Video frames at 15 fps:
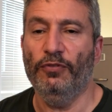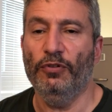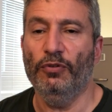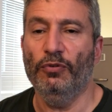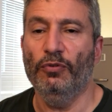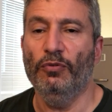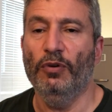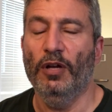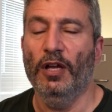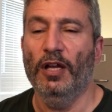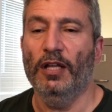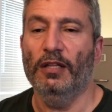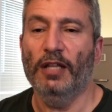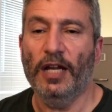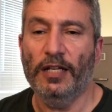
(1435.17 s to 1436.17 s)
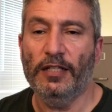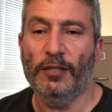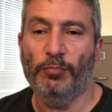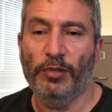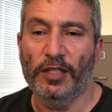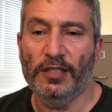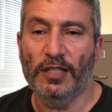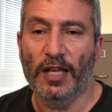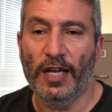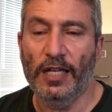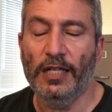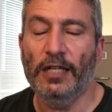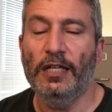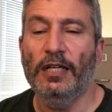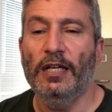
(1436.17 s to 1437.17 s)
you liked it, please
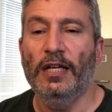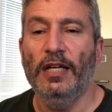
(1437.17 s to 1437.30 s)
like,